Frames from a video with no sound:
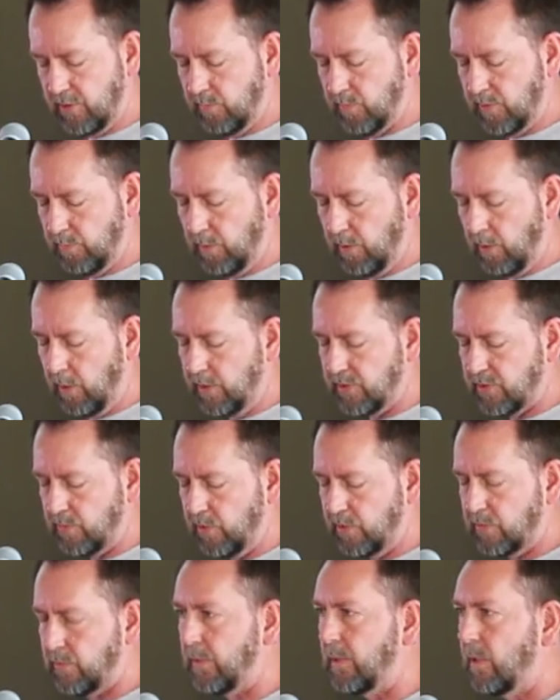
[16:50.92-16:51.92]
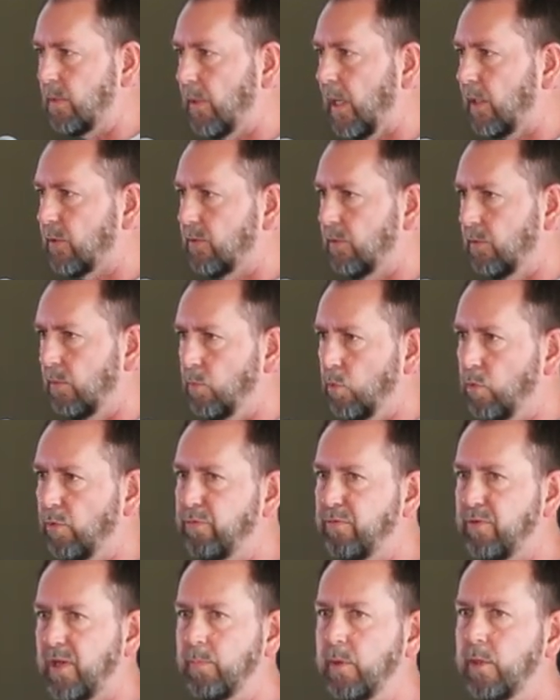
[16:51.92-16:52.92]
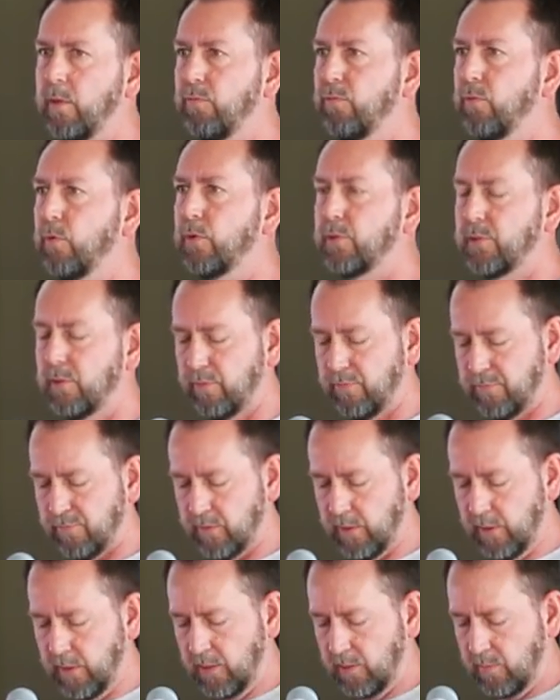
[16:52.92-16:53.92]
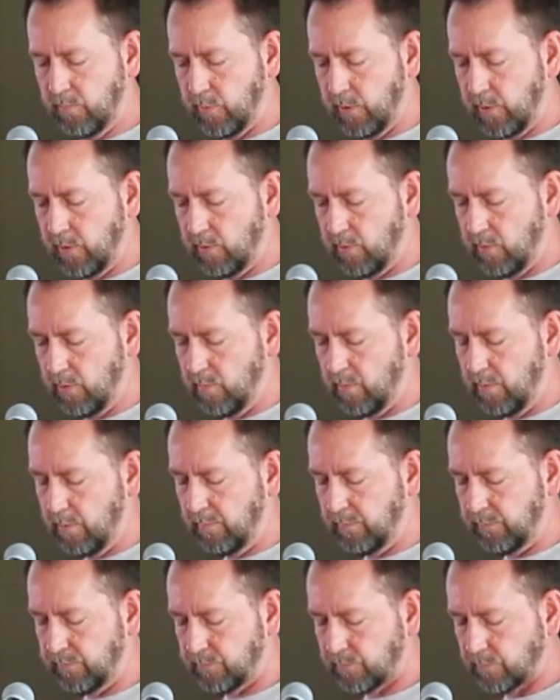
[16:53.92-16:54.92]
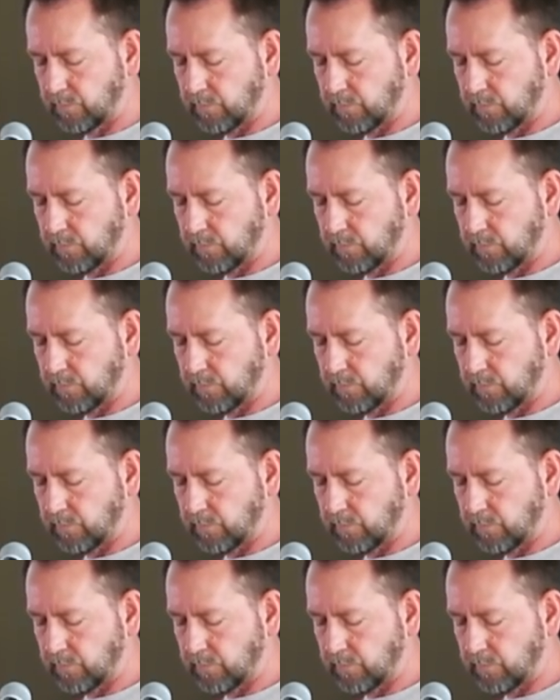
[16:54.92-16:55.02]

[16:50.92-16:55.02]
themes apply, so we're swinging back to a more feminine version of being human.